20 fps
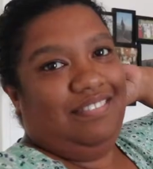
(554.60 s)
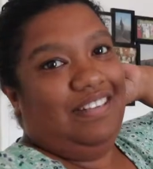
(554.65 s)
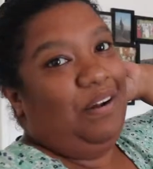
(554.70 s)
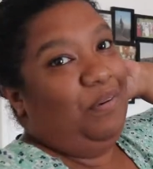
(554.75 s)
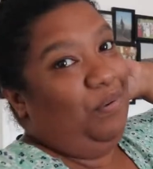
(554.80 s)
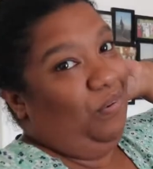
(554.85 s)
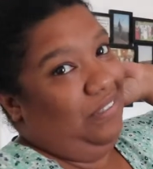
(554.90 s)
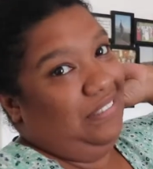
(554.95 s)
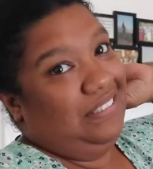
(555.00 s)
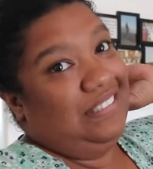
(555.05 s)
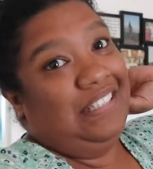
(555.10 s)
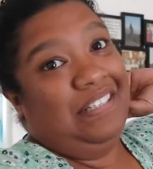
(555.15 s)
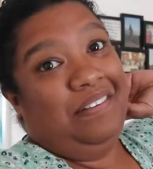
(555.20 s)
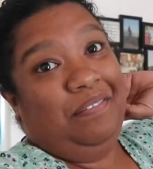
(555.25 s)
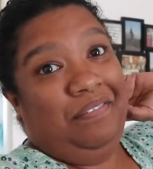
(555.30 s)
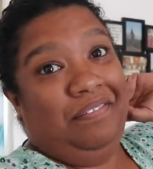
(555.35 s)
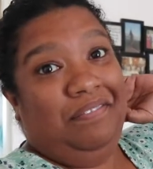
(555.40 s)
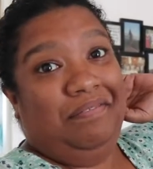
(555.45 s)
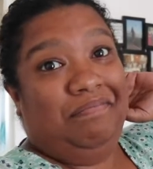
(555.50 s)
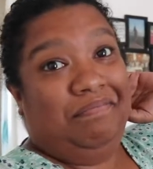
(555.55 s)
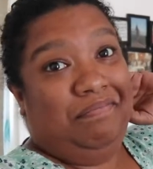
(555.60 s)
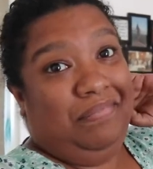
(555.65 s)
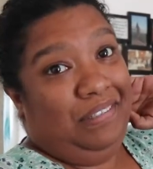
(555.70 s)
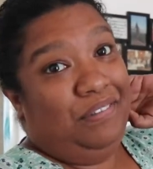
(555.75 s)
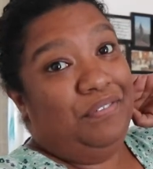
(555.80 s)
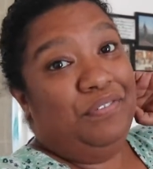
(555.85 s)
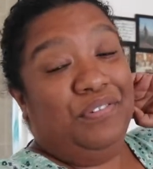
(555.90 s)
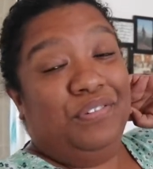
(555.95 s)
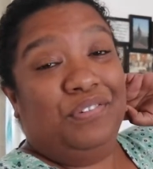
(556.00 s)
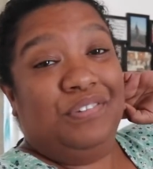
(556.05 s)
I was gonna make
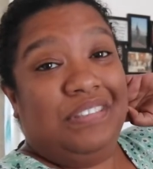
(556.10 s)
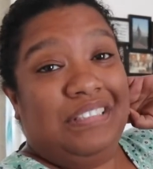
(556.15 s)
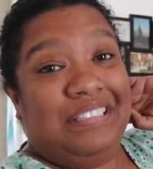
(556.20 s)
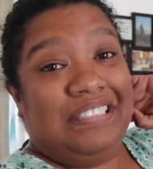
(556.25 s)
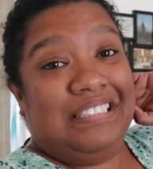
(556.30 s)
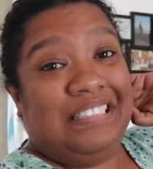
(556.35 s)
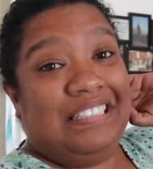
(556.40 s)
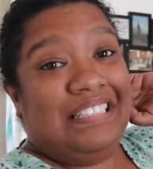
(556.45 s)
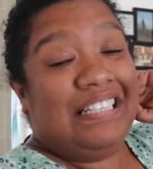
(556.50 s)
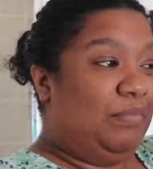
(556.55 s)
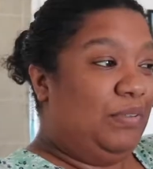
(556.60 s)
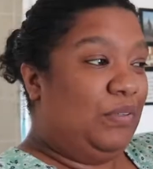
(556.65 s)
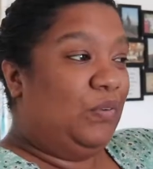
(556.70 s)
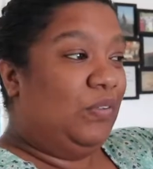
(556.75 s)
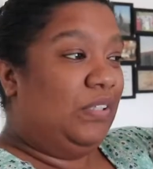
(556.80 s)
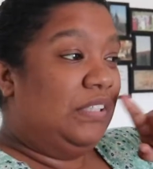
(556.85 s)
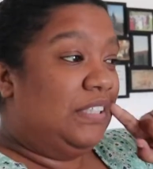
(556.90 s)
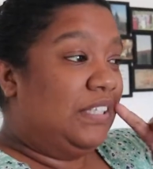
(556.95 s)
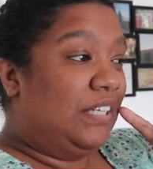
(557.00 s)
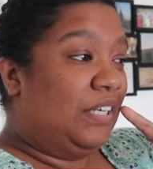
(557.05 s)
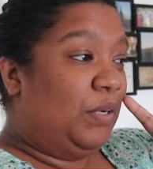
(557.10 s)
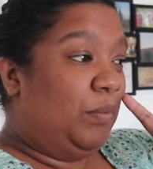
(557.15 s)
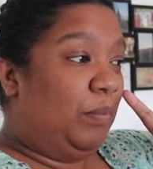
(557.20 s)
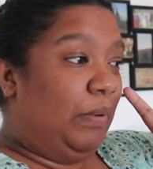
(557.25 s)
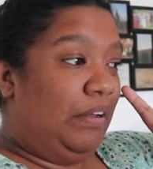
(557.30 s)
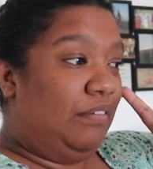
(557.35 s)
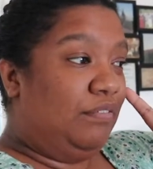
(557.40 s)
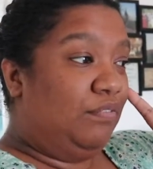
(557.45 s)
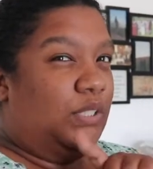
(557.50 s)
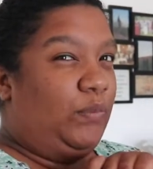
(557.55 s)
food. The Courtney's gonna go
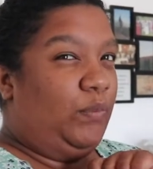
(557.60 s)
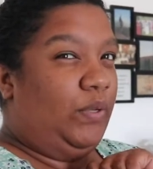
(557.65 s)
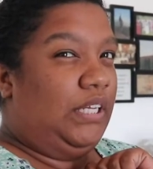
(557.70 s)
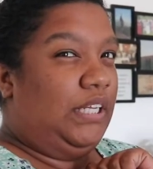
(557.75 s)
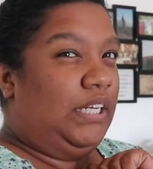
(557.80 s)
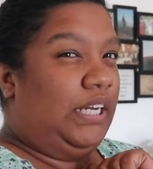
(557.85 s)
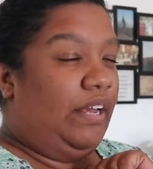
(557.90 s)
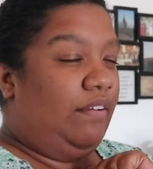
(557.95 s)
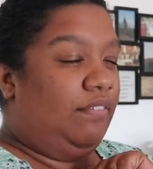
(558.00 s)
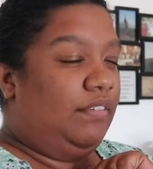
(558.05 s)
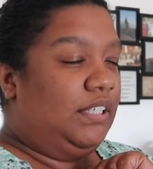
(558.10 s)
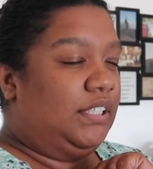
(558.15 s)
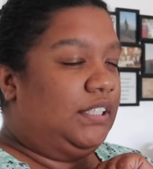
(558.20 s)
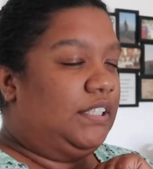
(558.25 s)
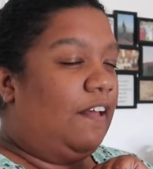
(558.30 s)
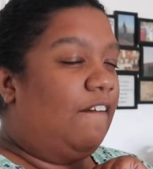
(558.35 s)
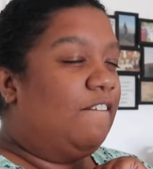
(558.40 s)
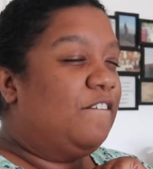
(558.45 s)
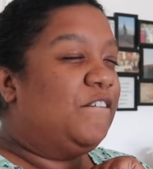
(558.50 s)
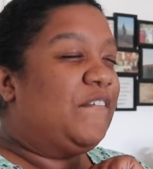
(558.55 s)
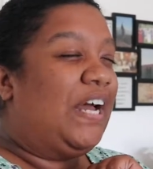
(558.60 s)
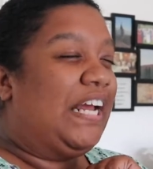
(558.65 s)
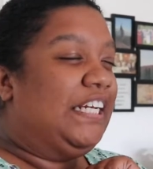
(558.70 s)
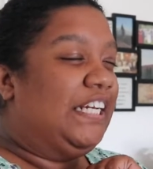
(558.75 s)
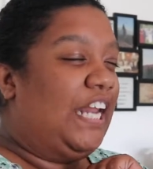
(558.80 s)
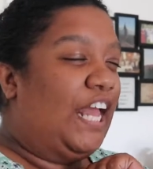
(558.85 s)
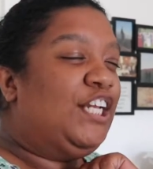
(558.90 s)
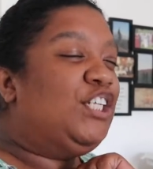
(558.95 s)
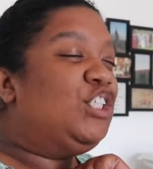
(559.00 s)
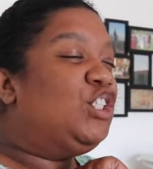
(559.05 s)
back so we can have this
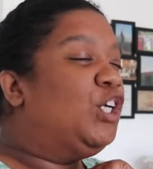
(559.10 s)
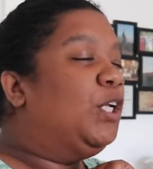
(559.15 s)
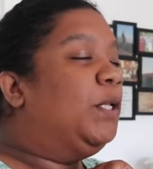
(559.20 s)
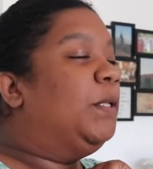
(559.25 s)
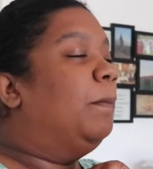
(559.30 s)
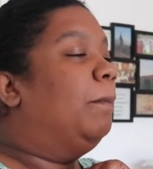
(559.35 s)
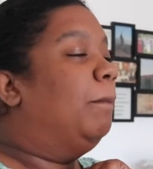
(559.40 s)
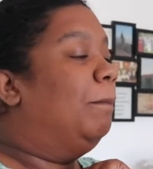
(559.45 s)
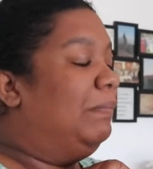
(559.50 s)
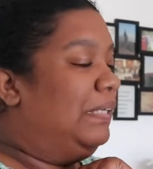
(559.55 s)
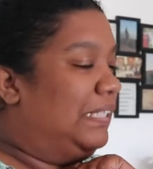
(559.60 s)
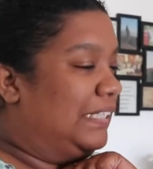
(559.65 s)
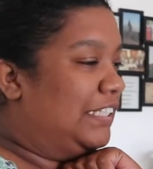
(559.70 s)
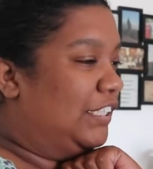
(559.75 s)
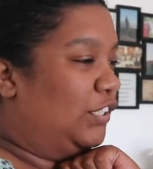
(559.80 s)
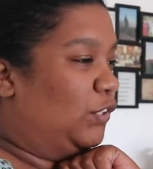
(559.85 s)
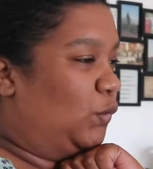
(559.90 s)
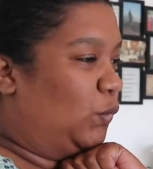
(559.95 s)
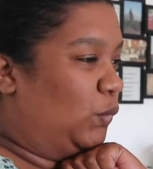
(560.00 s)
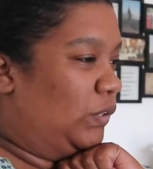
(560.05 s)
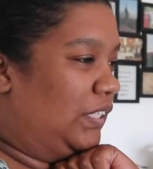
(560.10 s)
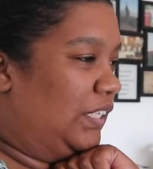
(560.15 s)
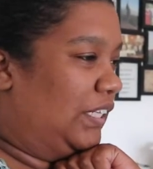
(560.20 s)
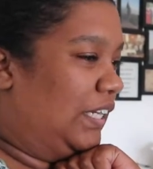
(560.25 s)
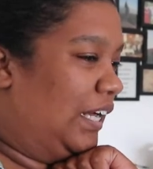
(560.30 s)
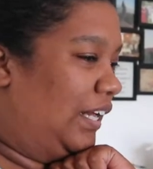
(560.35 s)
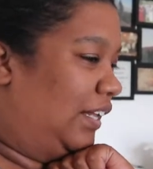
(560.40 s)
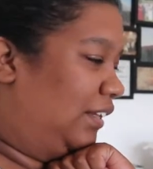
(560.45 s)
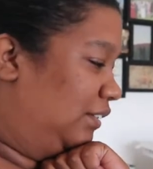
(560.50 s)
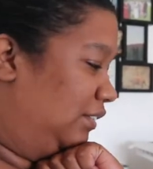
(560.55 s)
financial meeting, Courtney
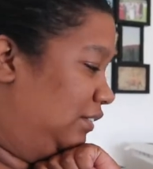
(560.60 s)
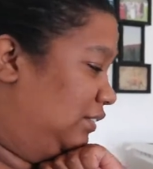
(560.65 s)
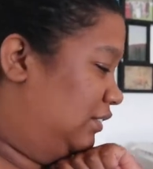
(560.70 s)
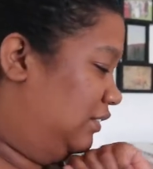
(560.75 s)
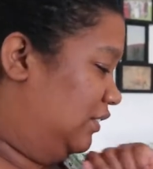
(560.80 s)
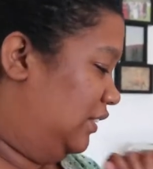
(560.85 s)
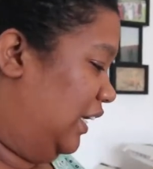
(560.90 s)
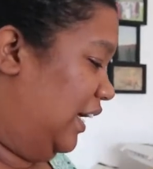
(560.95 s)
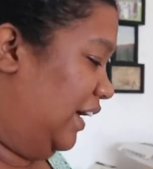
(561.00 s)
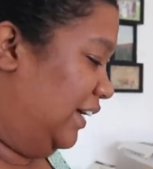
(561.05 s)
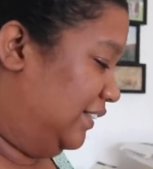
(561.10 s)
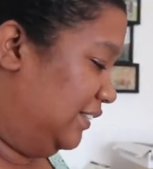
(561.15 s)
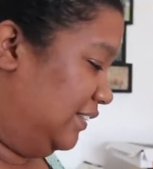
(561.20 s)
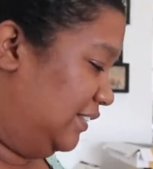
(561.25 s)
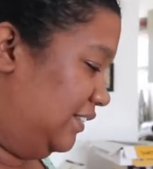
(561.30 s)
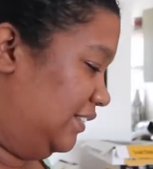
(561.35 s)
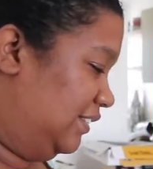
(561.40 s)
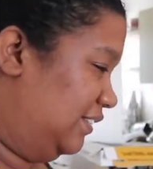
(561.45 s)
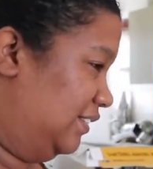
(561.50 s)
Carl Hans.